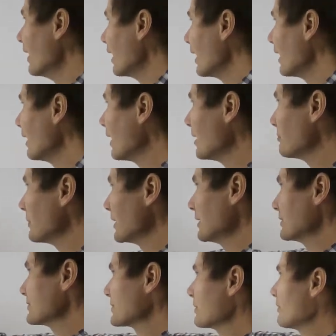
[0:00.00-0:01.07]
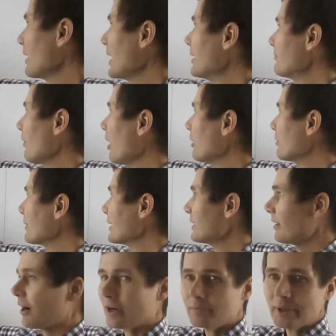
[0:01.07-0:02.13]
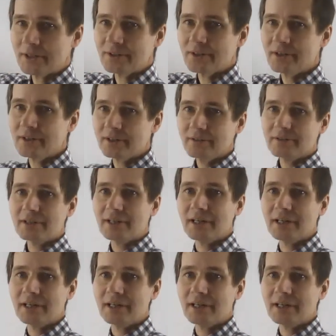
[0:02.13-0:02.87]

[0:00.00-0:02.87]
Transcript: So I've already augmented it.